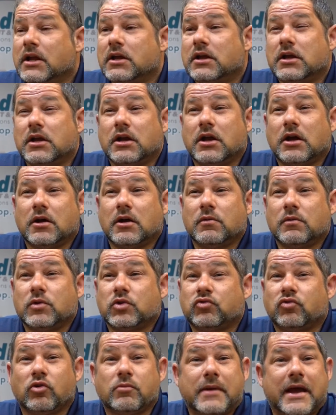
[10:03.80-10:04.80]
You know, it
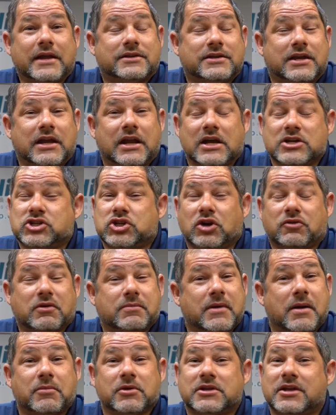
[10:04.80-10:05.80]
was room 18. I still
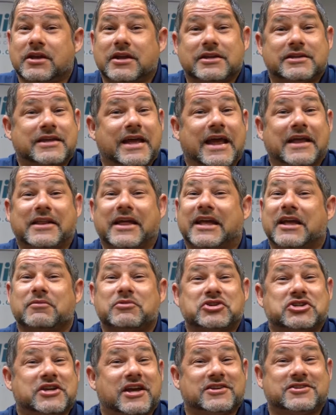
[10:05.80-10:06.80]
remember to the day like it
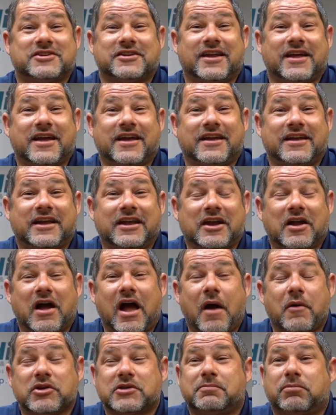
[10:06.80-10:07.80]
was yesterday. You know,
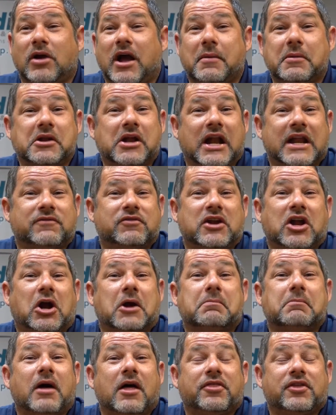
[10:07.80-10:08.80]
I was probably not even there a
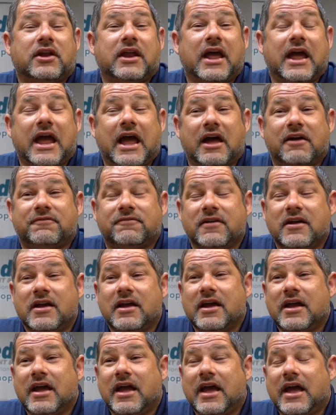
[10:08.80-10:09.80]
month and a half.
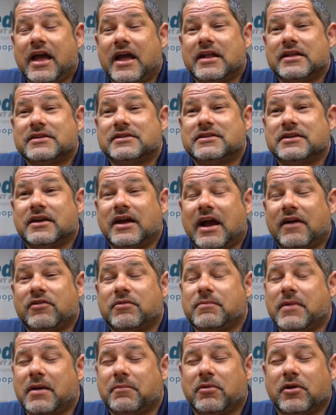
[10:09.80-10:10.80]
And I
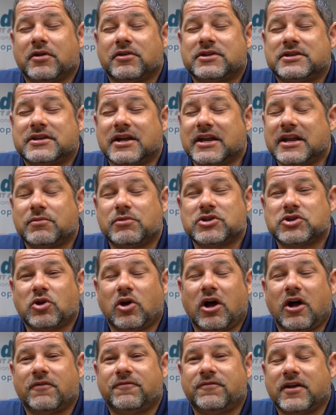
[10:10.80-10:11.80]
remember Cindy was
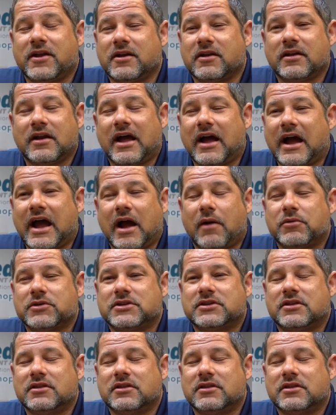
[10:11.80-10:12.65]
off, and I was